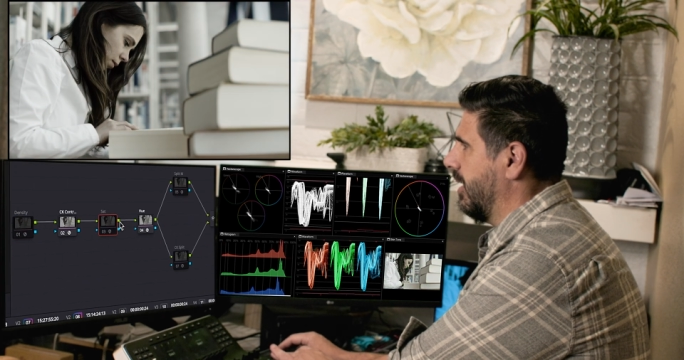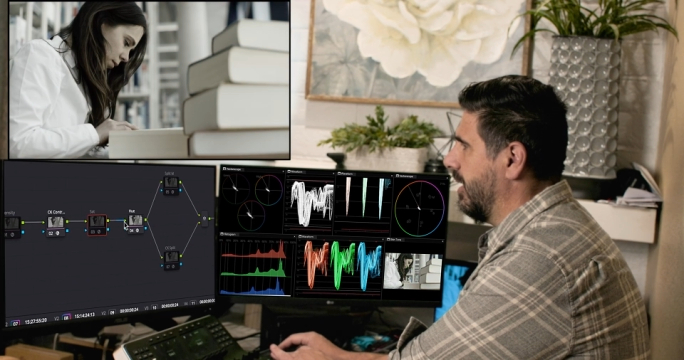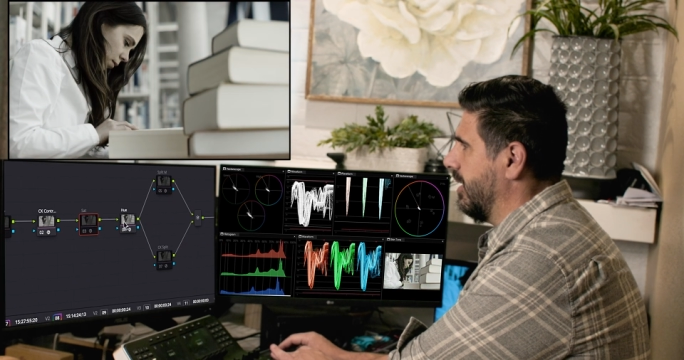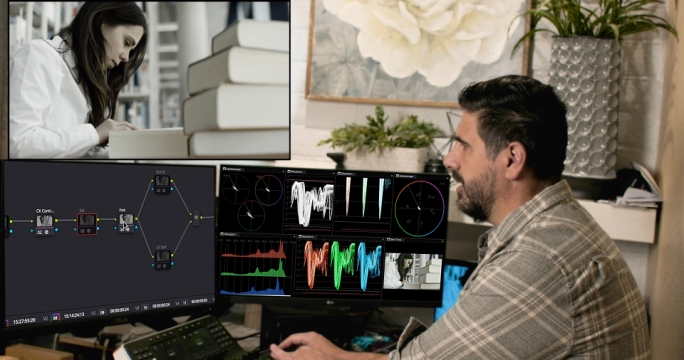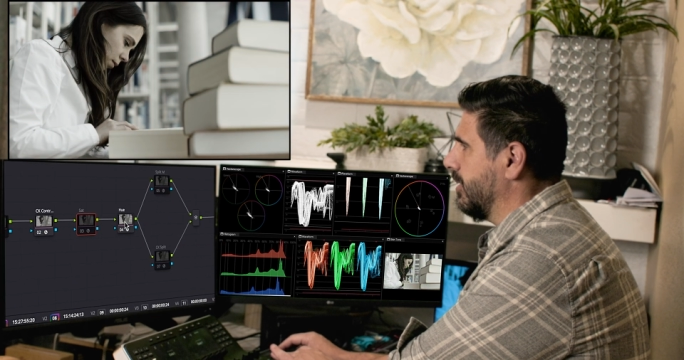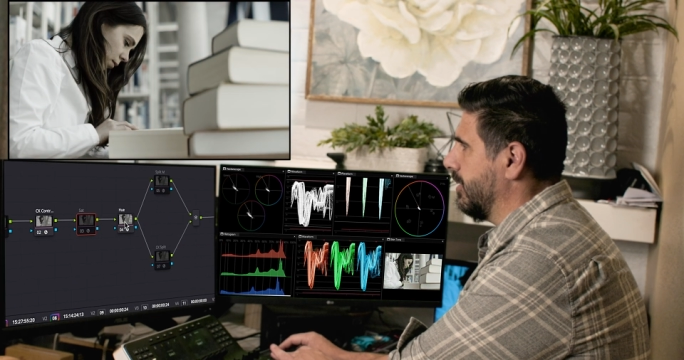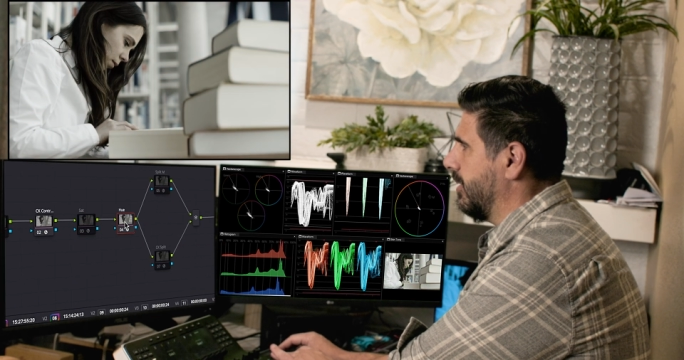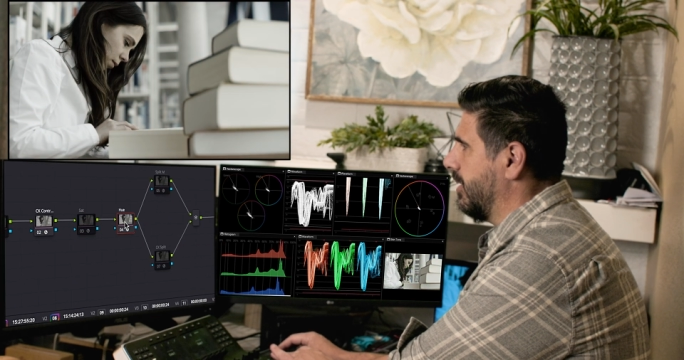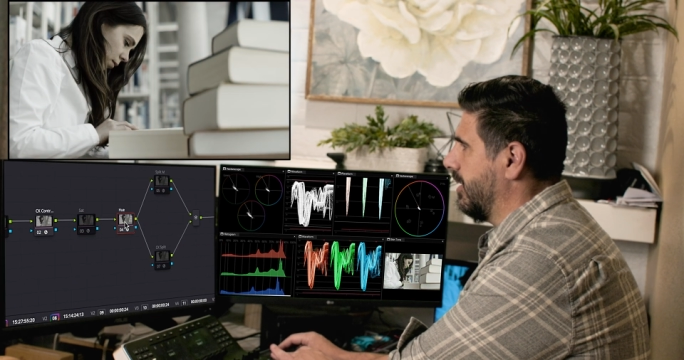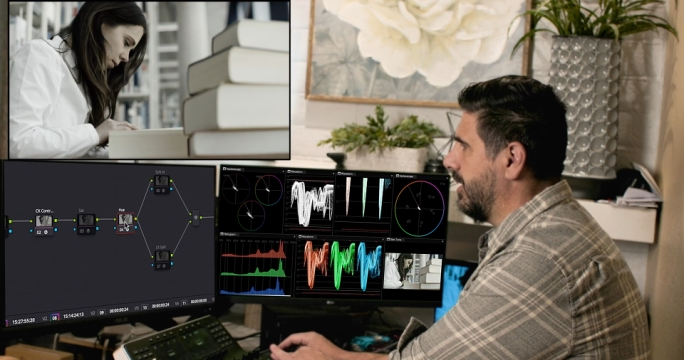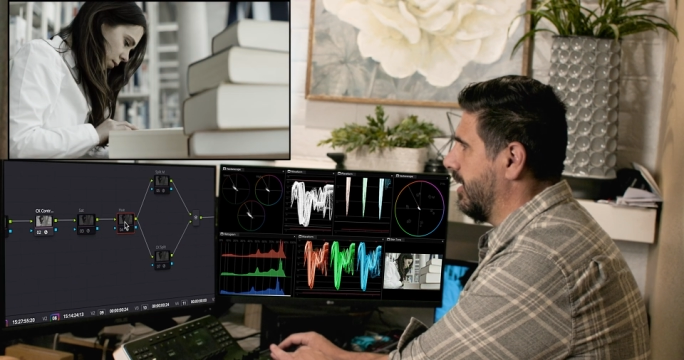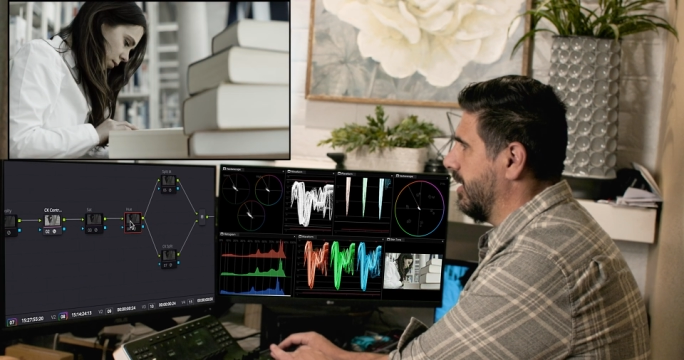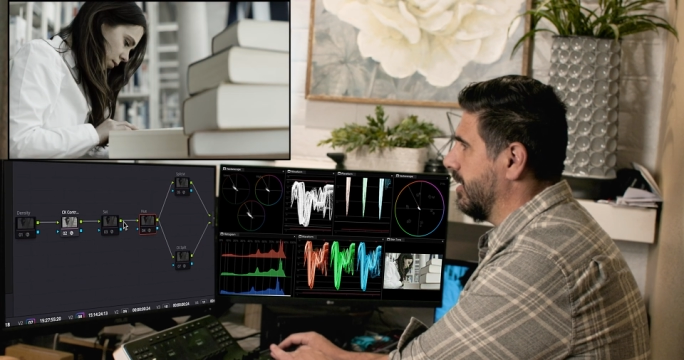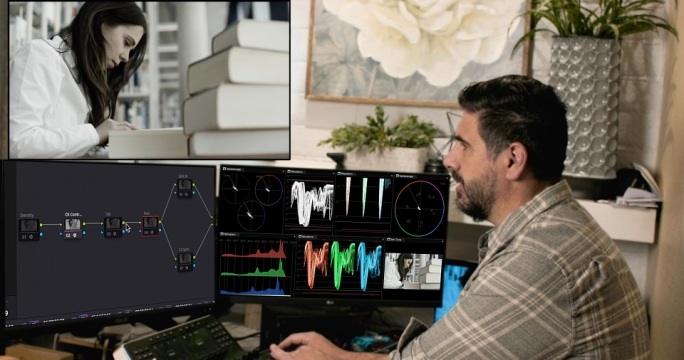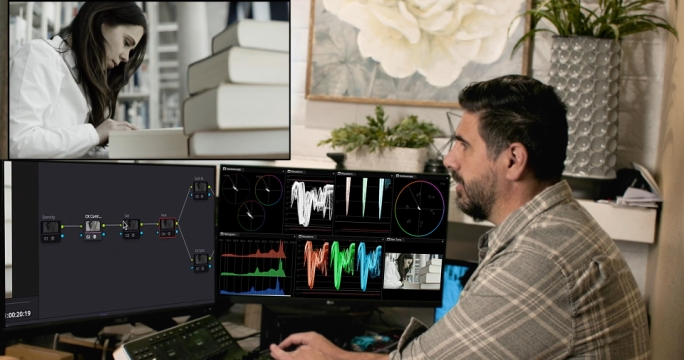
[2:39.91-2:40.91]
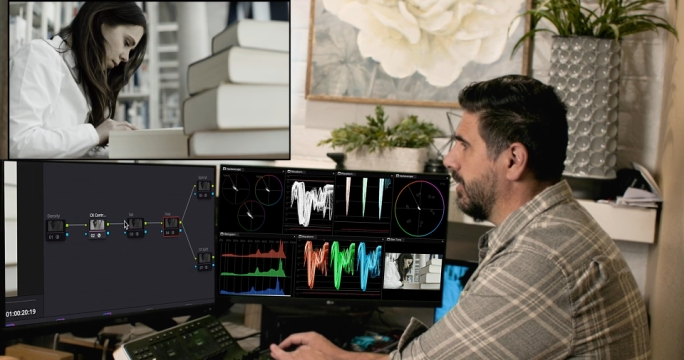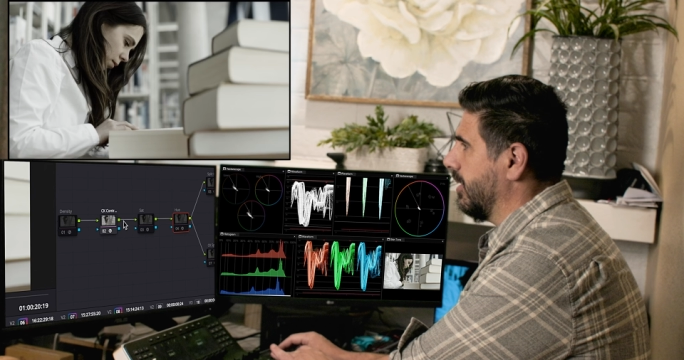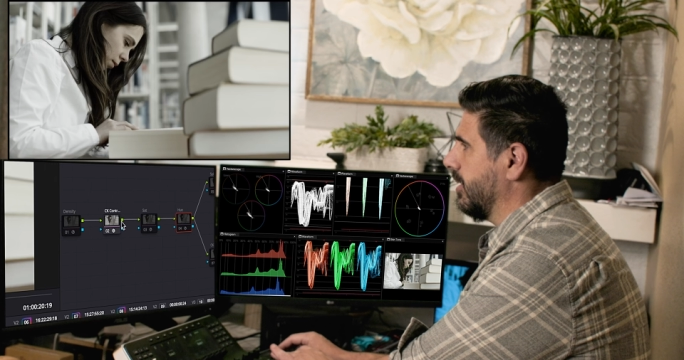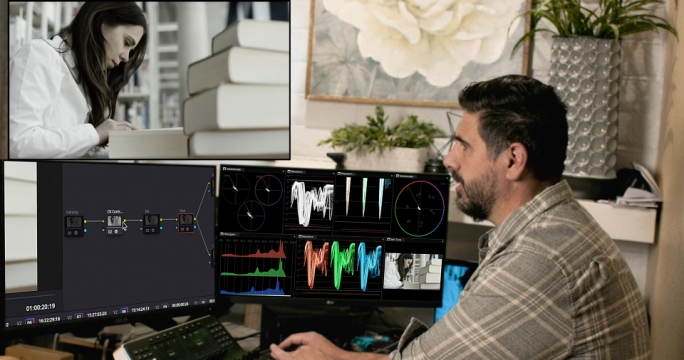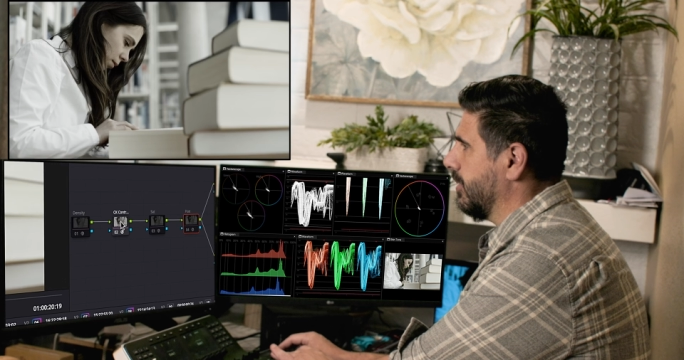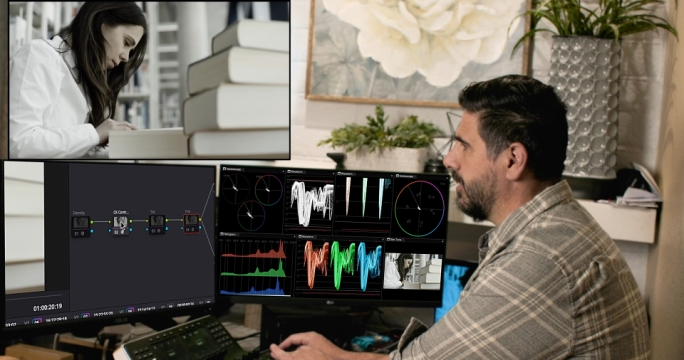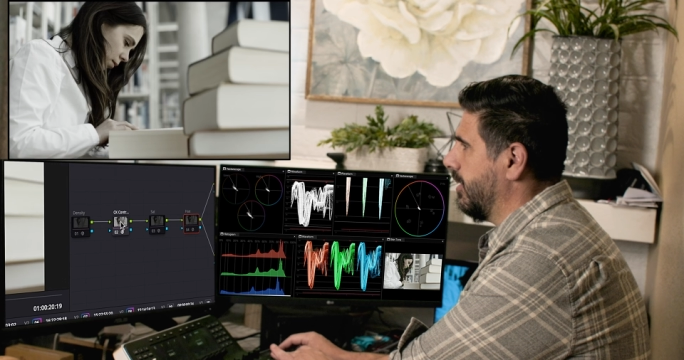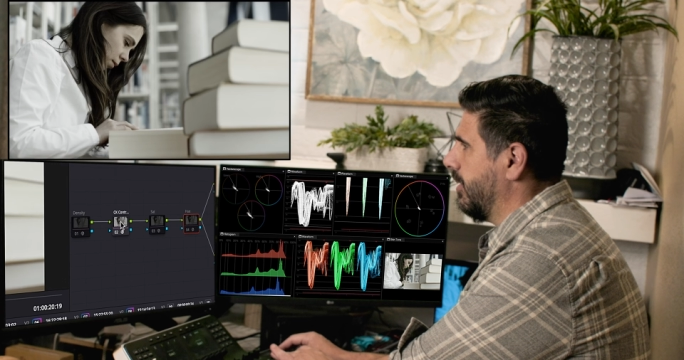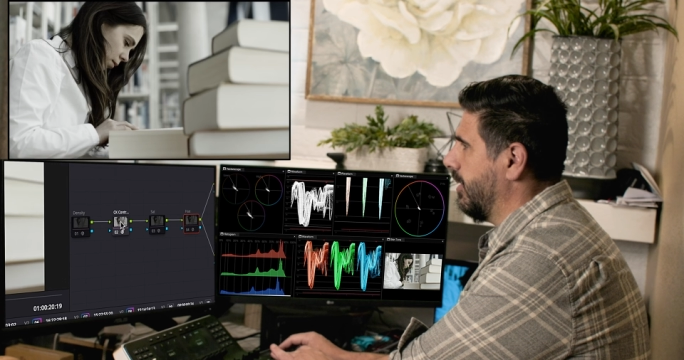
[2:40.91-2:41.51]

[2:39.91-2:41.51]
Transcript: and this one and this one, because we're